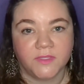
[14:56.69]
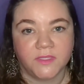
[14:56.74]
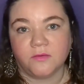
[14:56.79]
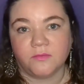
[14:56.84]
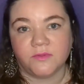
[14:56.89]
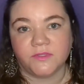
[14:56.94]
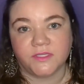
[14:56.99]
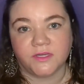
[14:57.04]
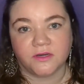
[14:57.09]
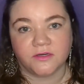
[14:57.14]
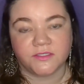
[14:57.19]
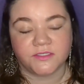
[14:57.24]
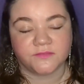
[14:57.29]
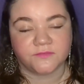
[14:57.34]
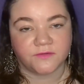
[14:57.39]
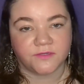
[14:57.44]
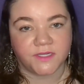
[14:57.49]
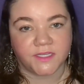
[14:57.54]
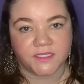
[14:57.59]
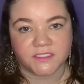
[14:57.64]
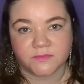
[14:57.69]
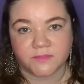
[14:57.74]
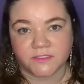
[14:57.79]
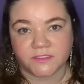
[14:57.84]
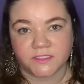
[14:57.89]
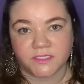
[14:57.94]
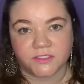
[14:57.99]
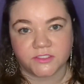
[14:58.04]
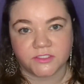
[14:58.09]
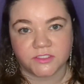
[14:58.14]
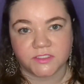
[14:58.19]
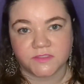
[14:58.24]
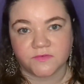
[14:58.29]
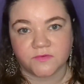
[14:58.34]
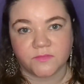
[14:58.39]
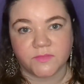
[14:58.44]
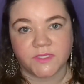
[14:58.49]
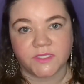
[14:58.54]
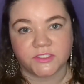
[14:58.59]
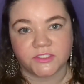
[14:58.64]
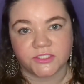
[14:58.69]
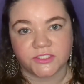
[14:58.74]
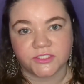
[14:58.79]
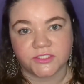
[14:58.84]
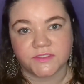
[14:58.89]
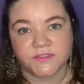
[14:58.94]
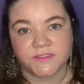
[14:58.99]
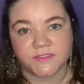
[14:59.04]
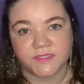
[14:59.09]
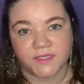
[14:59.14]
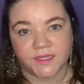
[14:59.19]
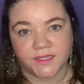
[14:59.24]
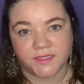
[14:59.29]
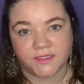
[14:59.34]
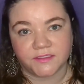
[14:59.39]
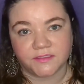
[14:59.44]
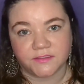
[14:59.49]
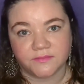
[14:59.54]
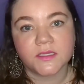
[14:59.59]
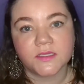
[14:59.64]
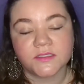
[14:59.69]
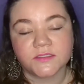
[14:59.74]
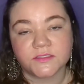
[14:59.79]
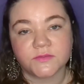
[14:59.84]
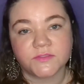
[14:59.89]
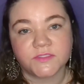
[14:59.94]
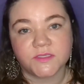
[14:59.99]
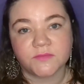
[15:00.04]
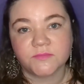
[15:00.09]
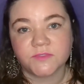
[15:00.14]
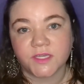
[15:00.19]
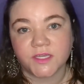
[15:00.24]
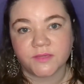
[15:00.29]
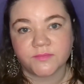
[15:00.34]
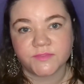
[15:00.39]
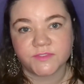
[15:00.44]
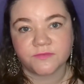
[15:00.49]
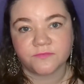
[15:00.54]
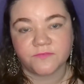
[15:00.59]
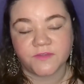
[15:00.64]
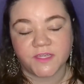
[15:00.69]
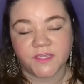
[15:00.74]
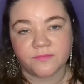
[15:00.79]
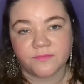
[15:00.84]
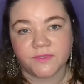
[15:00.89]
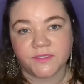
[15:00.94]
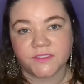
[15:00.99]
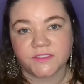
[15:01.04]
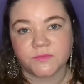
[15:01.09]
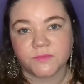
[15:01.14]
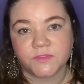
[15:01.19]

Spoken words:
when there are different expectations from each side. So sometimes the families